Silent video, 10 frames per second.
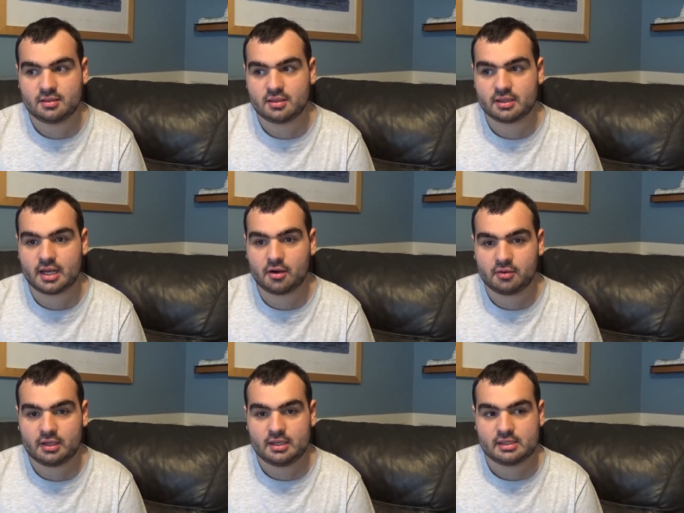You know,
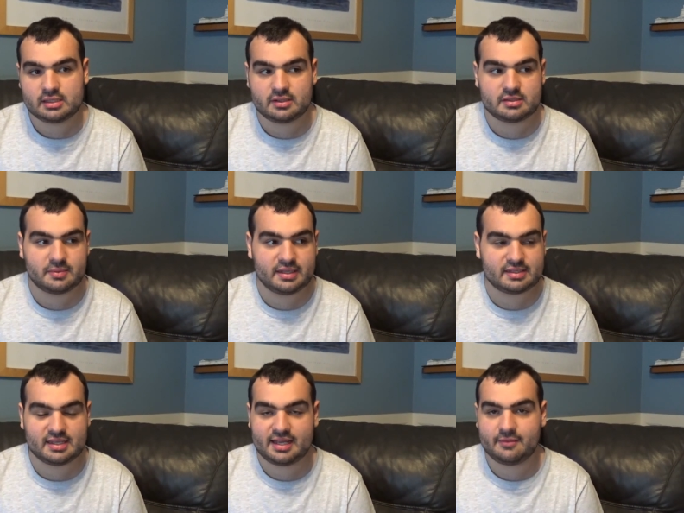so it's when
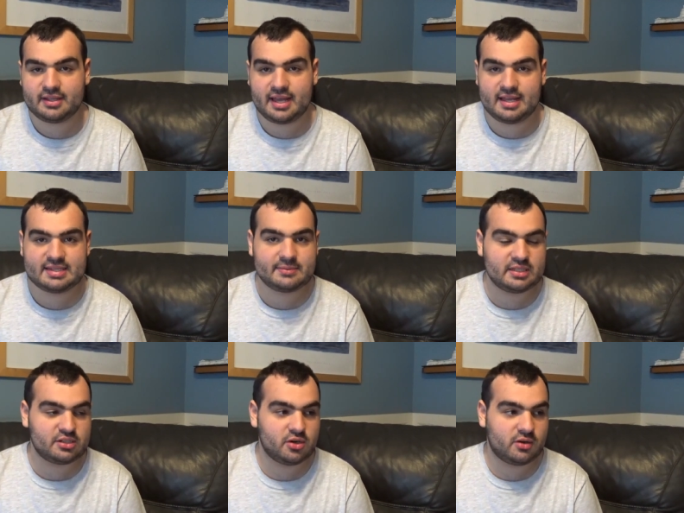it's like when it ends with
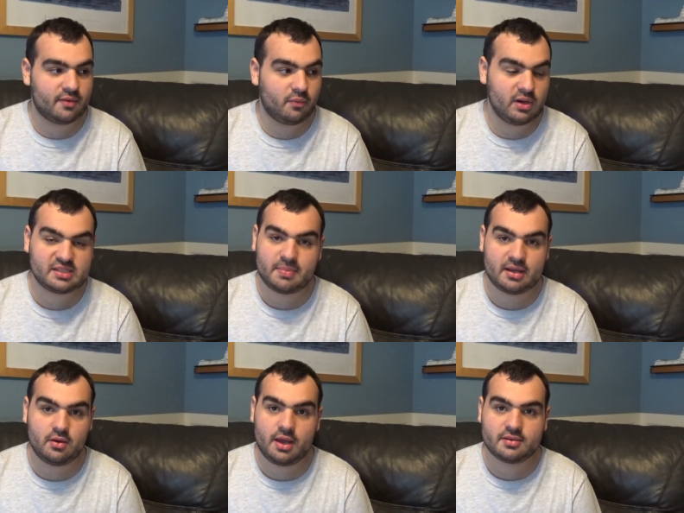the joke of what is
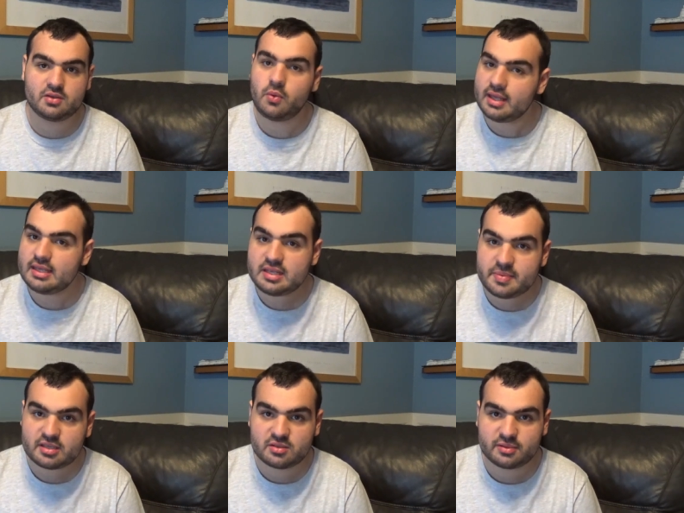
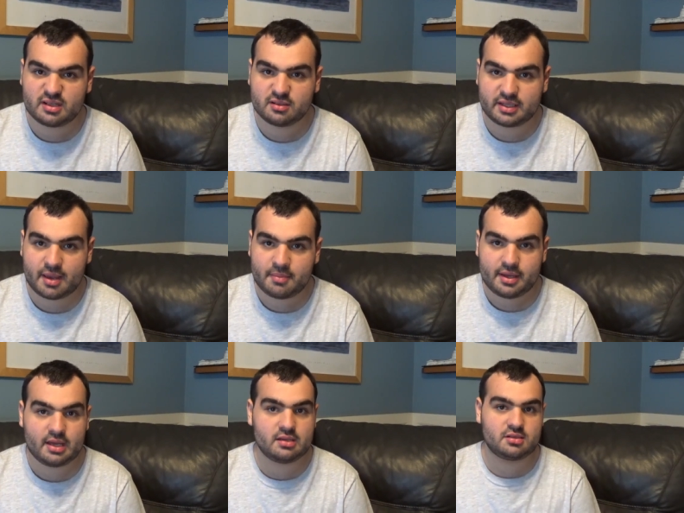my superhero name?
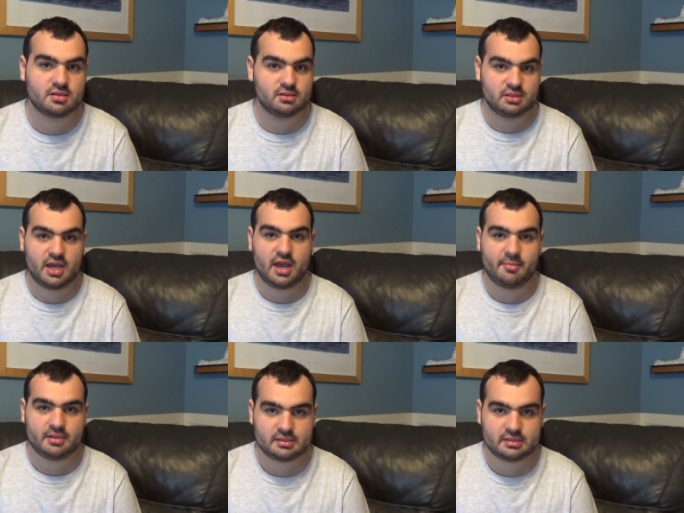It's Shazam.